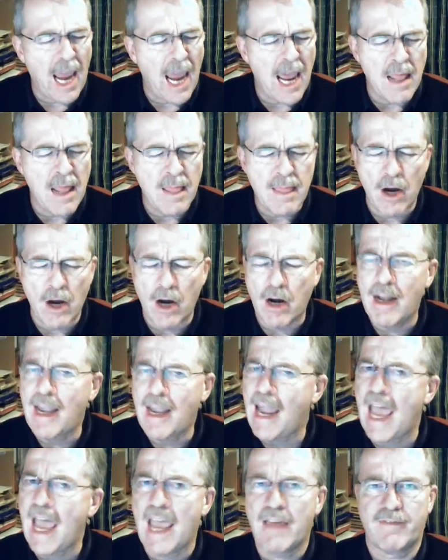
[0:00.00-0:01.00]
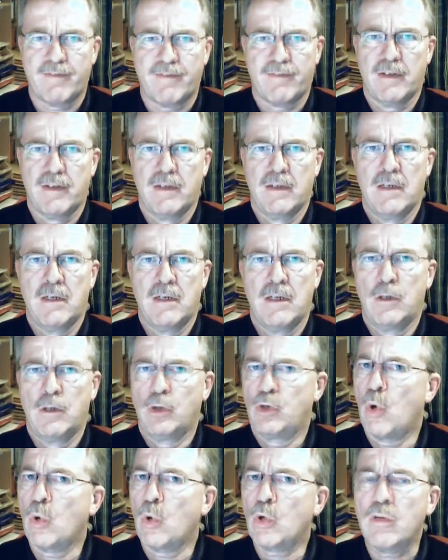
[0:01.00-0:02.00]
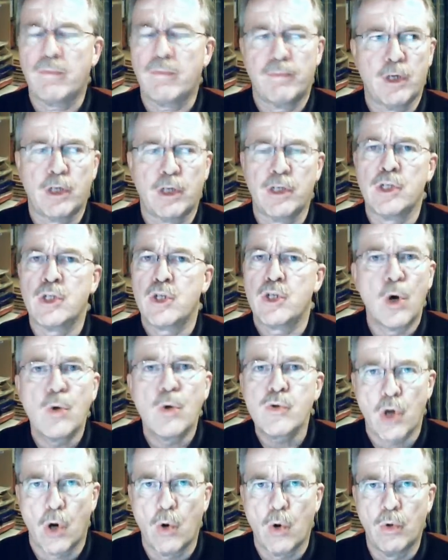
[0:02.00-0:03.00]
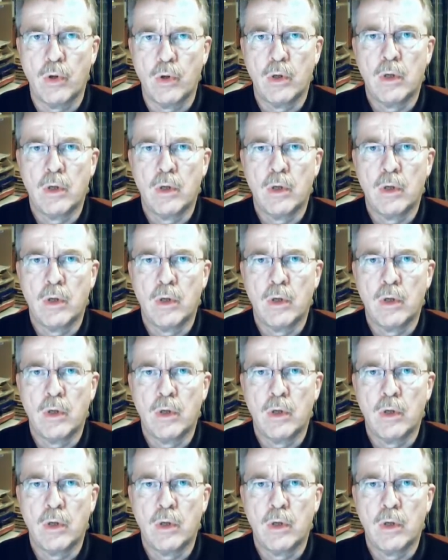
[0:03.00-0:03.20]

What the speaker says: in their life. Total fucking dodo.